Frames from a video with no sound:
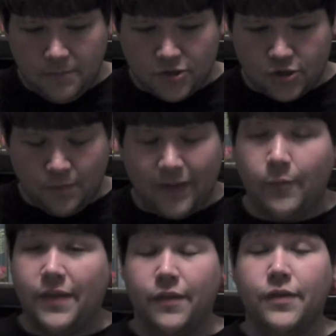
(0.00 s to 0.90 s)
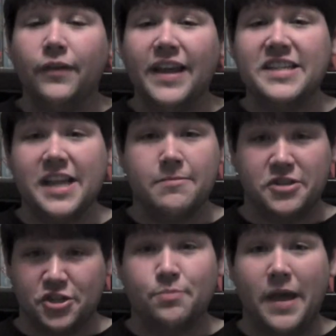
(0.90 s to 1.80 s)
Mr. By the way, their last name
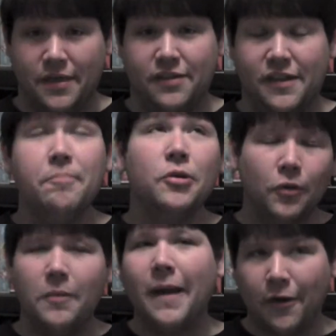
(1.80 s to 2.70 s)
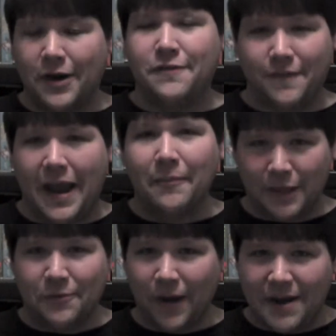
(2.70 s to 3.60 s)
is Smith. Typical American
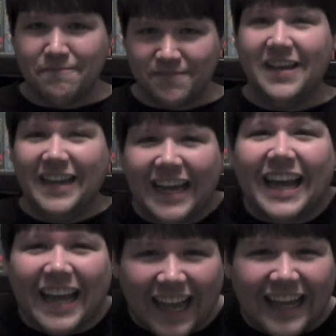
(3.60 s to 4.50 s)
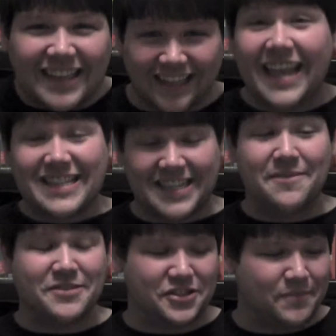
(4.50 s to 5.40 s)
family, right? The last
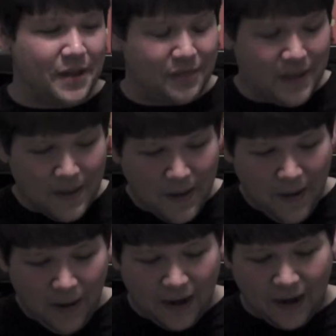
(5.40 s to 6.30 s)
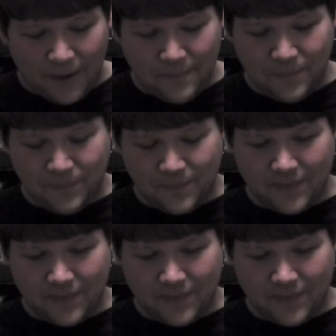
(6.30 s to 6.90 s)
name is Smith. Not